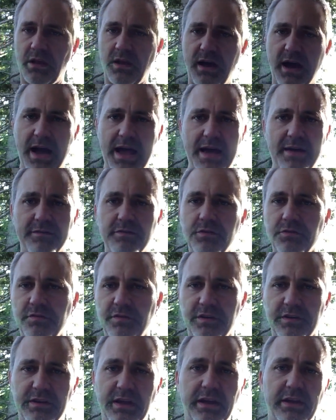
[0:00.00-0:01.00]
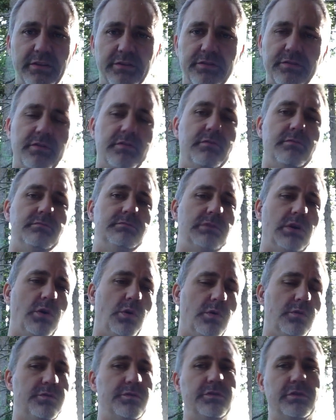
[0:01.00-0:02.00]
I have used Vendettas
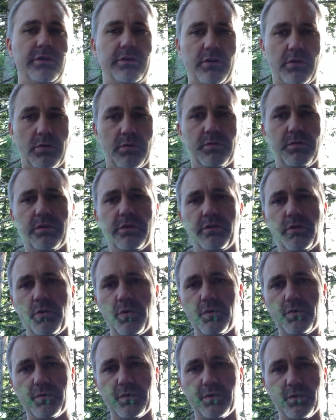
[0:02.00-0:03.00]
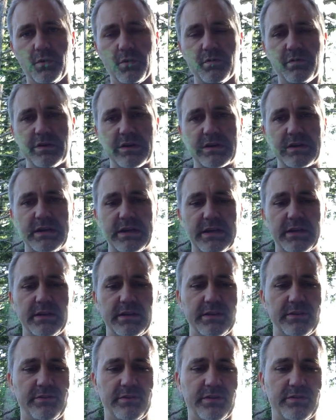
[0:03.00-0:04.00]
over and over and over and over again
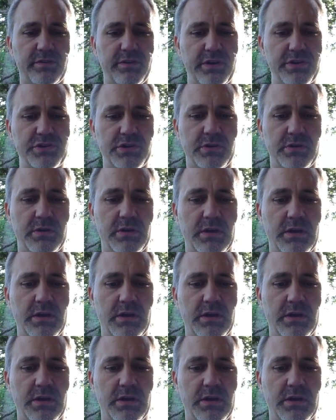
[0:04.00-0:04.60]
in 6th edition.